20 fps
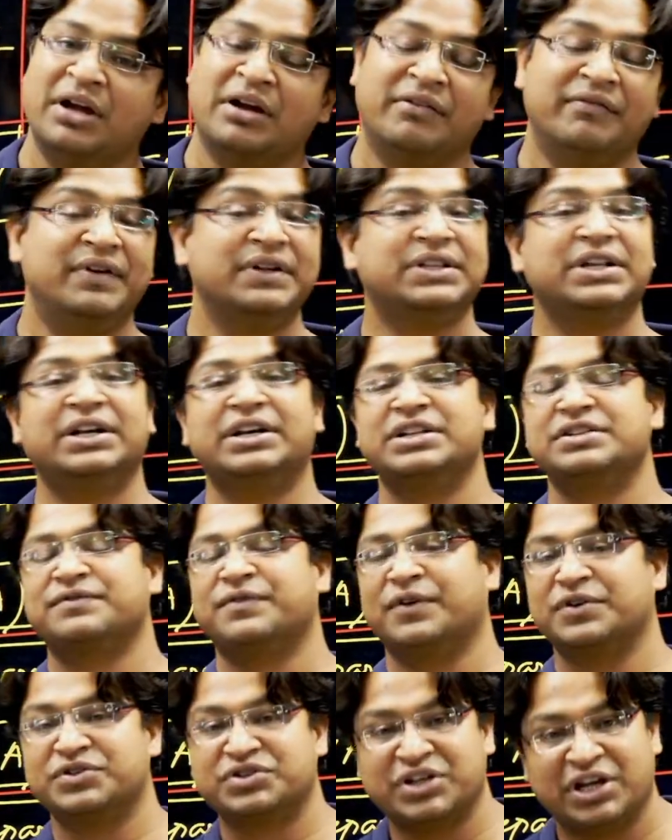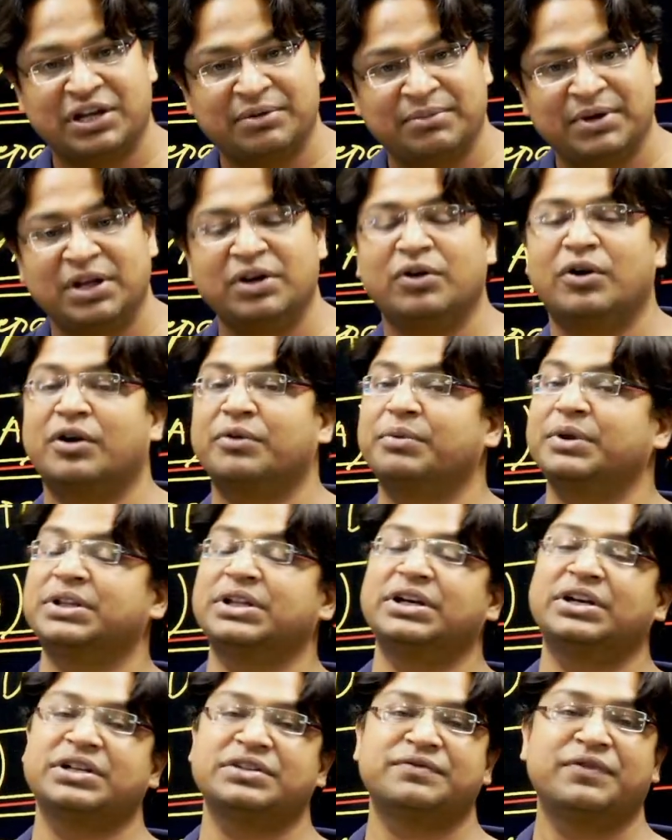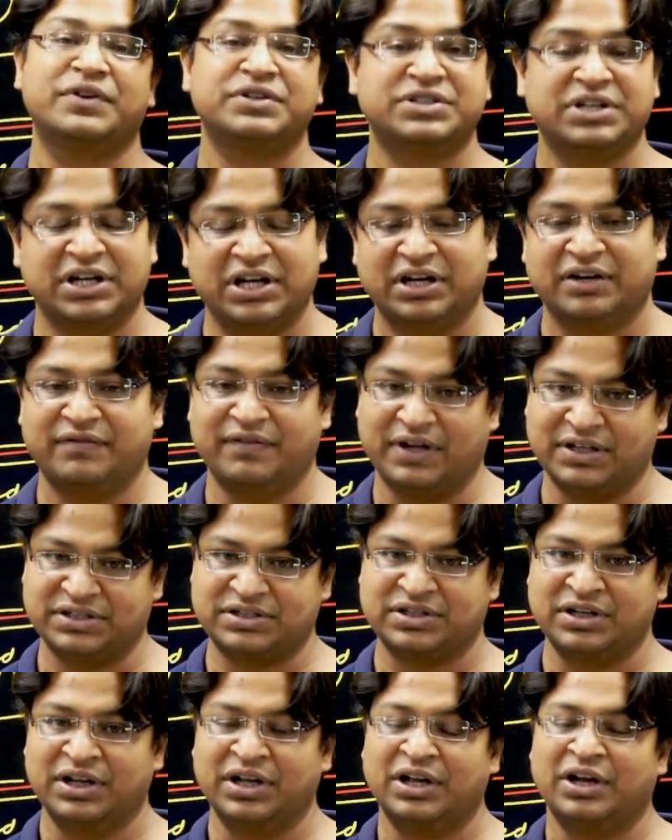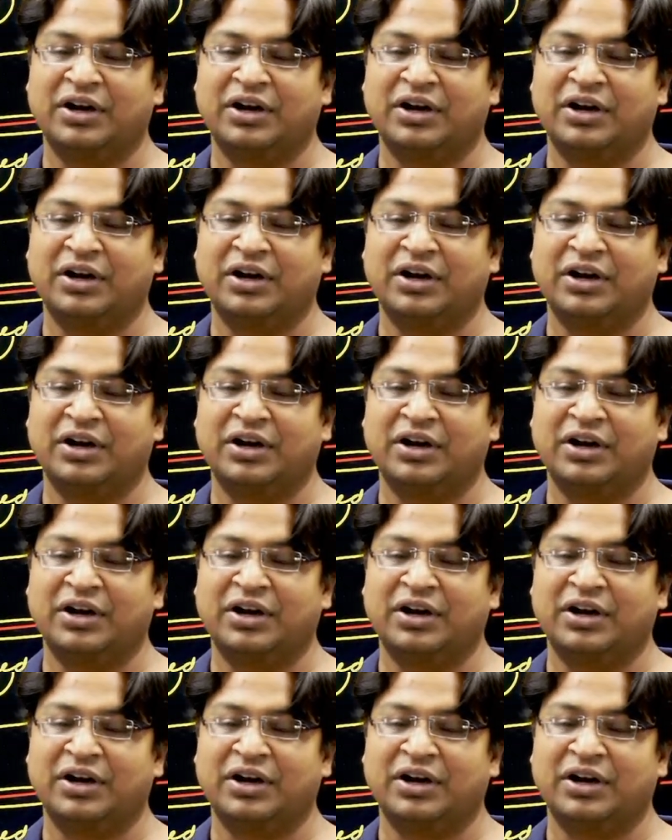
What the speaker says: whether it is for JEE Main or whether it is for JEE Advanced.